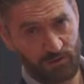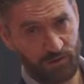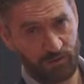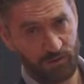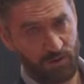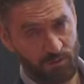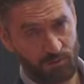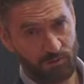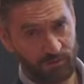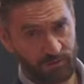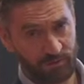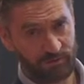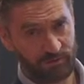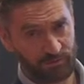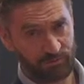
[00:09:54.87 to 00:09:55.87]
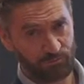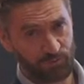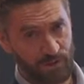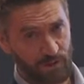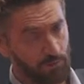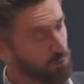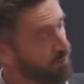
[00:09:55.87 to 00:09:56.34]
and uh, this is
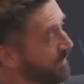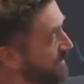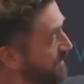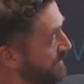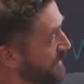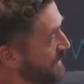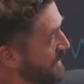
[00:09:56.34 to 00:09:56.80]
really important,